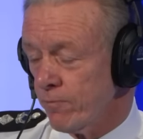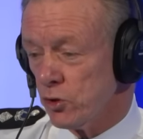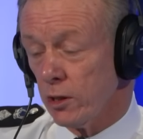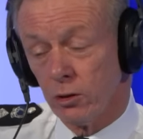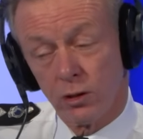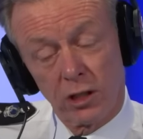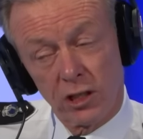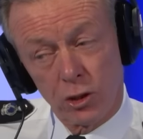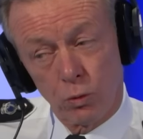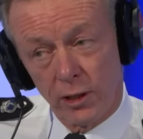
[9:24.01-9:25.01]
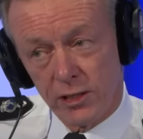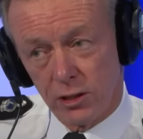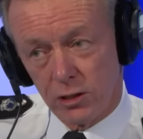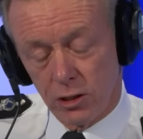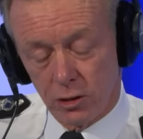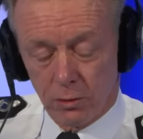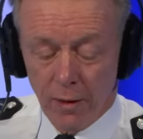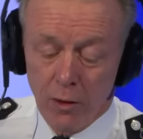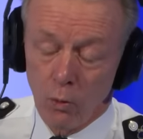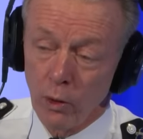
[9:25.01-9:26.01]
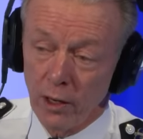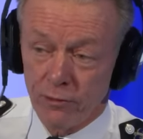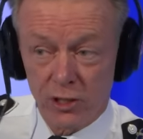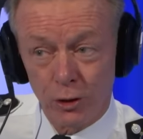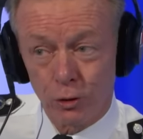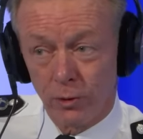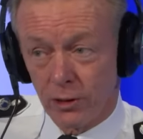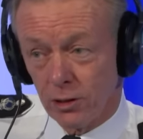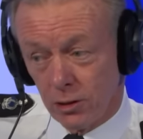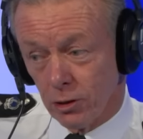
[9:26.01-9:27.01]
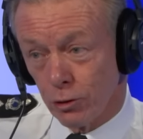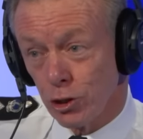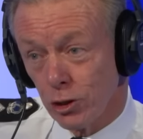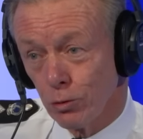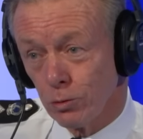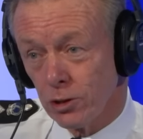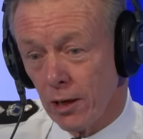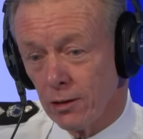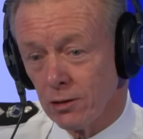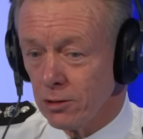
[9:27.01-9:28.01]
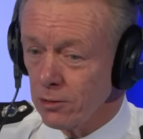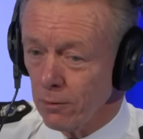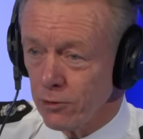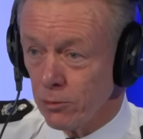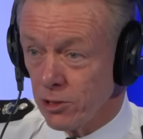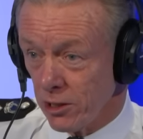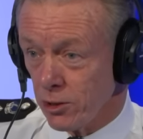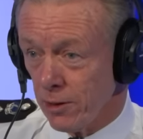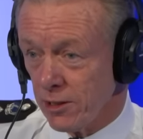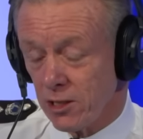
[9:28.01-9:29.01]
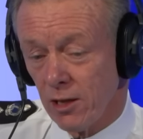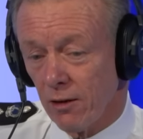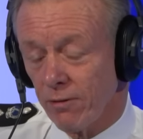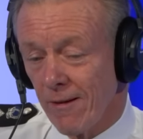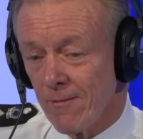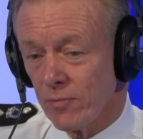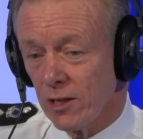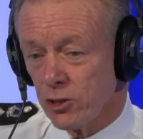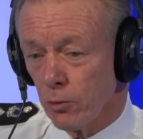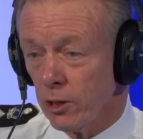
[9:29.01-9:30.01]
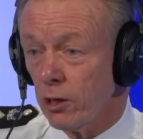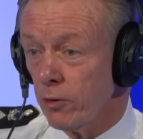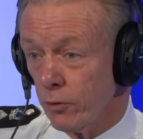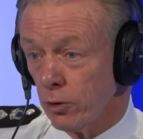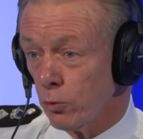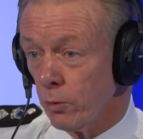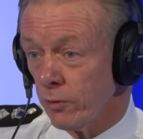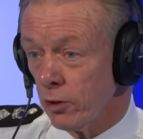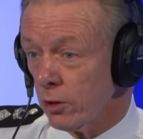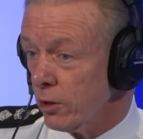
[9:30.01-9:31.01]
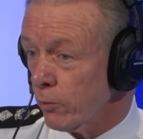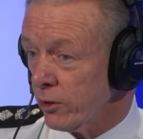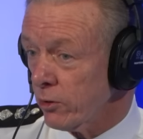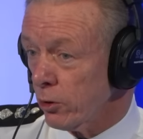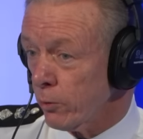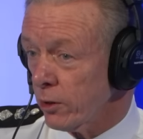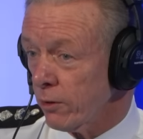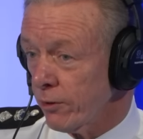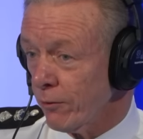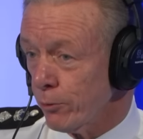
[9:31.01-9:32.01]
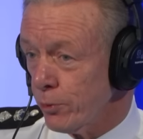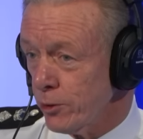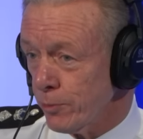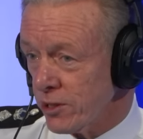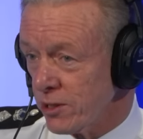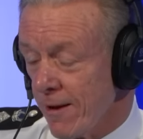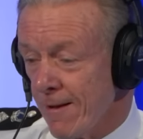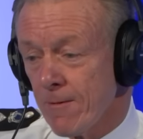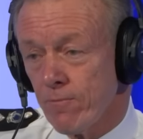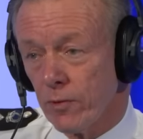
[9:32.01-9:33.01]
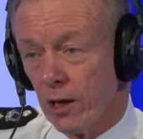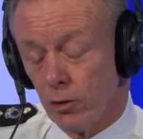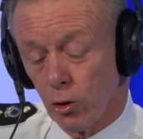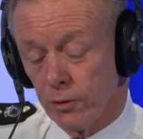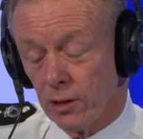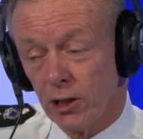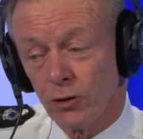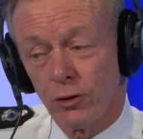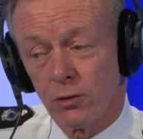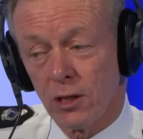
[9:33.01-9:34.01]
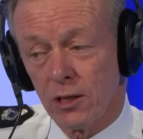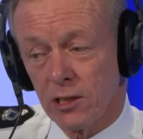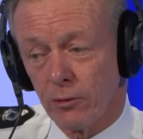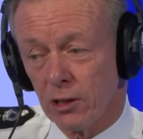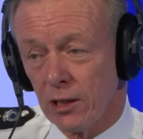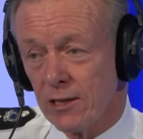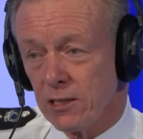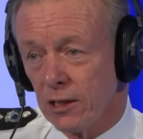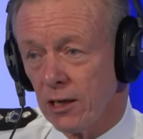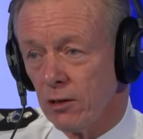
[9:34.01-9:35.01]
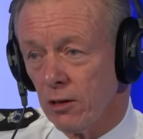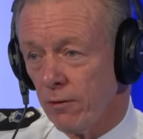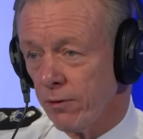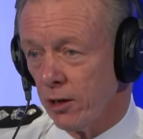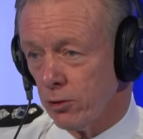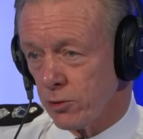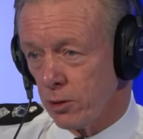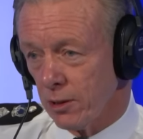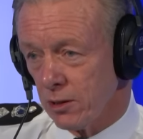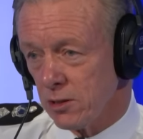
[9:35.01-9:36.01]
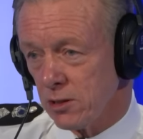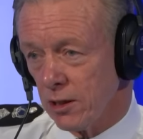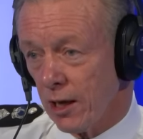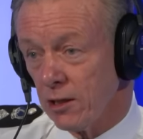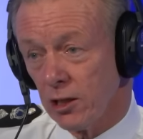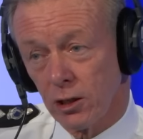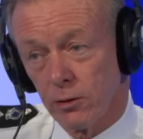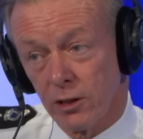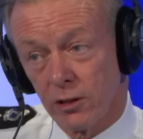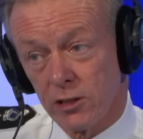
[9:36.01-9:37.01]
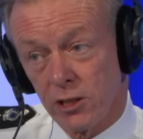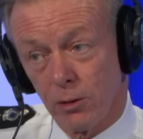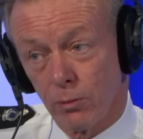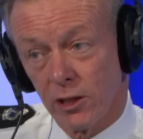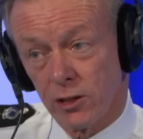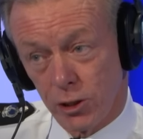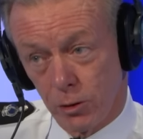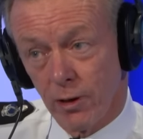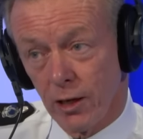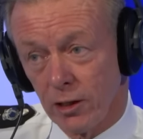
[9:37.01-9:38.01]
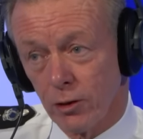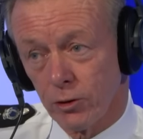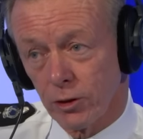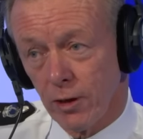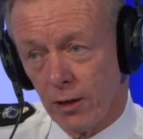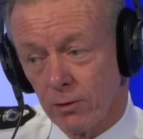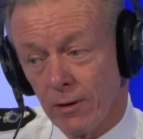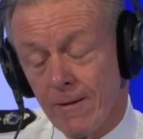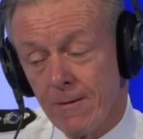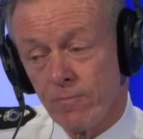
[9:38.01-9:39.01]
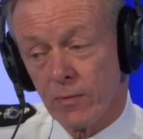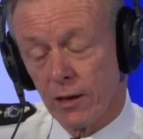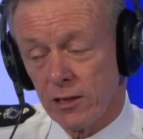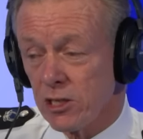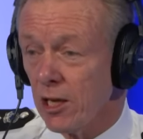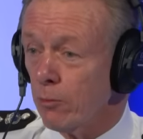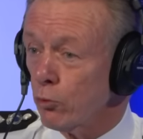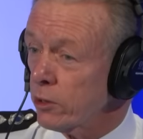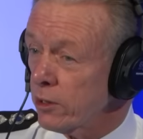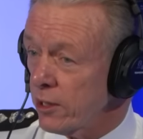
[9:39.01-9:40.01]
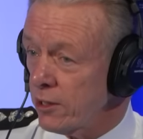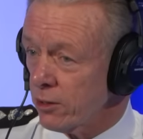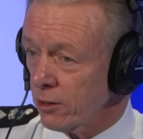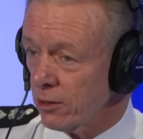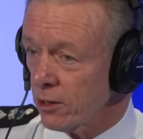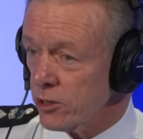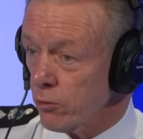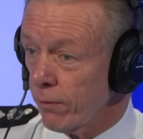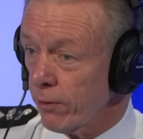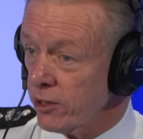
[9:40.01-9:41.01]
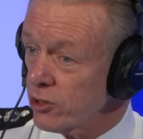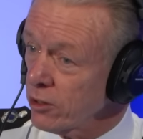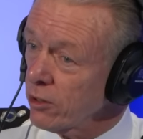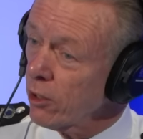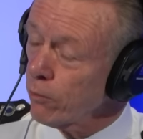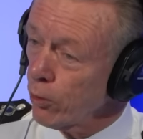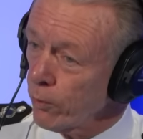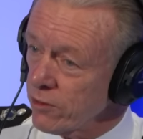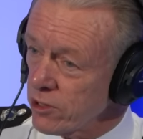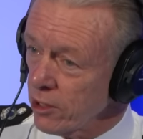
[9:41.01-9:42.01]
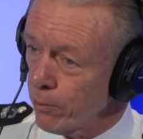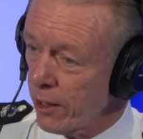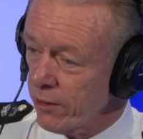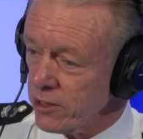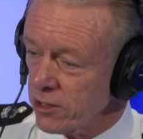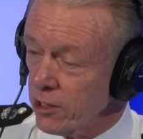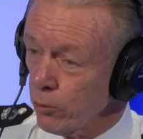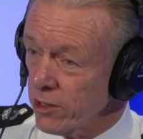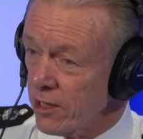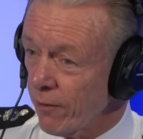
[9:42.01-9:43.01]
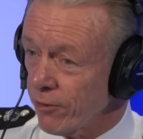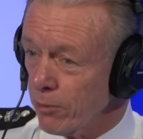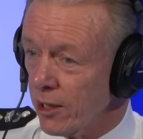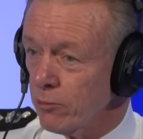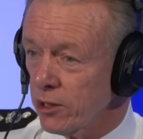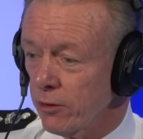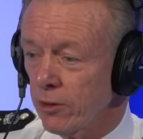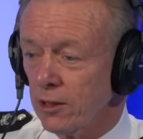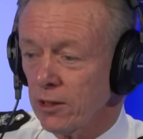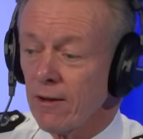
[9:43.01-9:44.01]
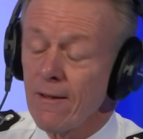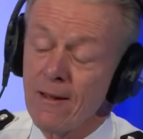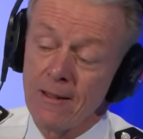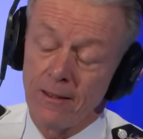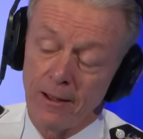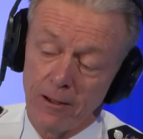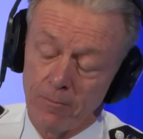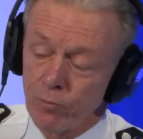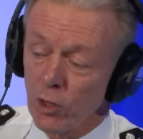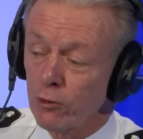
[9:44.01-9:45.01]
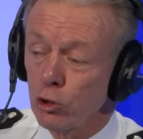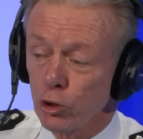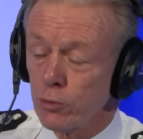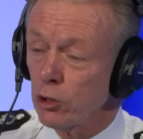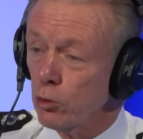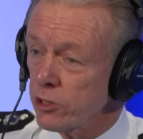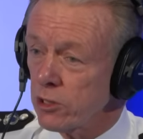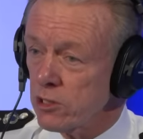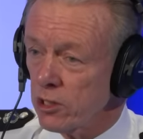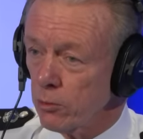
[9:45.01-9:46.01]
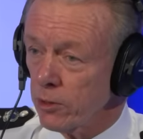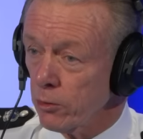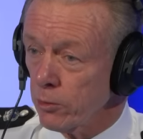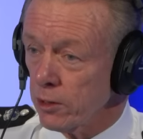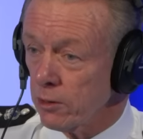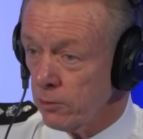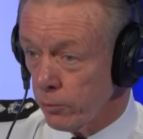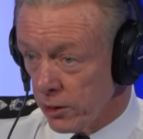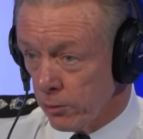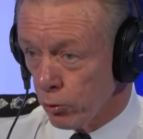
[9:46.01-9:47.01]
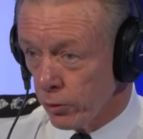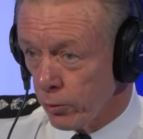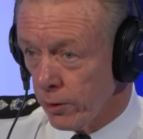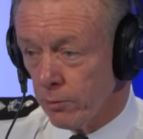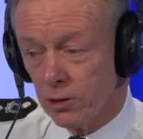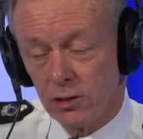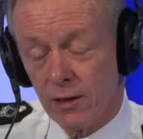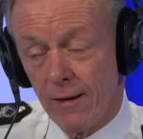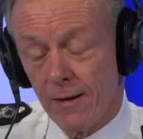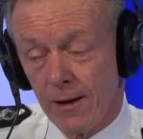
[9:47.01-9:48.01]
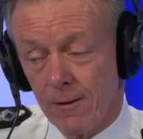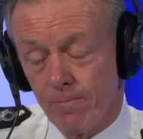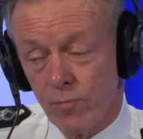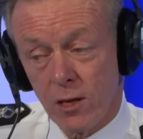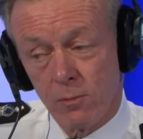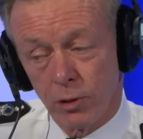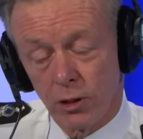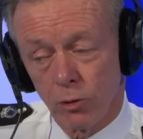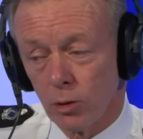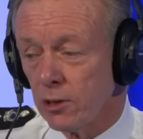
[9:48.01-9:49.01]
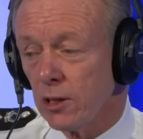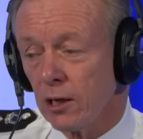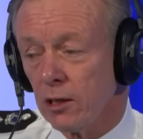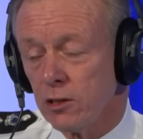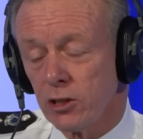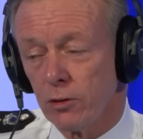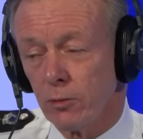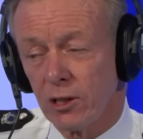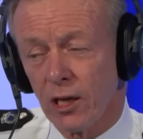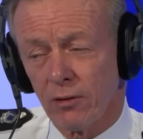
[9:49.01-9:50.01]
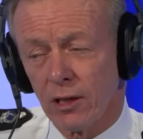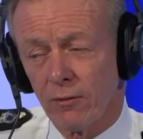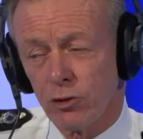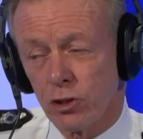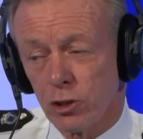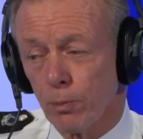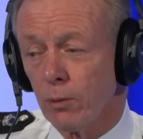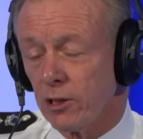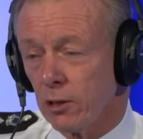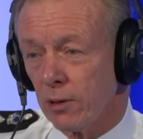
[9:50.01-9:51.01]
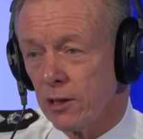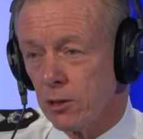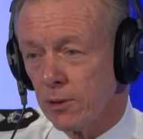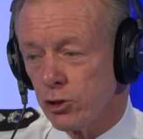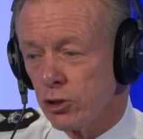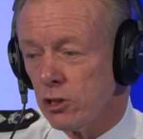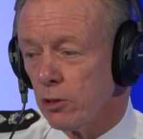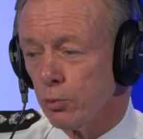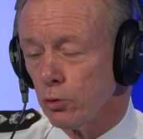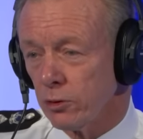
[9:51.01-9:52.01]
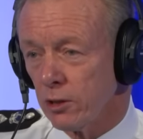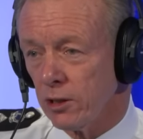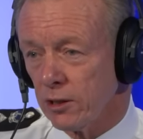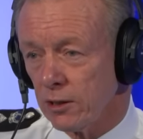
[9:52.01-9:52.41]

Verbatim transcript: So I don't think it's a wise thing to do. What I've said already, you know, to you and obviously we're saying to our staff, is that we are reviewing what we've got and whether or not we are fit for purpose. Now, over the next few days, I'm going to get together our firearms commanders and including the team leaders who are out there on the ground and ask them what do they think as a reflection of what we've seen in Paris because I want to hear from them directly. Um, of course, we'll always consider whether we we need more equipment, um, but at the moment, I can't agree with Kevin having such a public debate about such an important thing.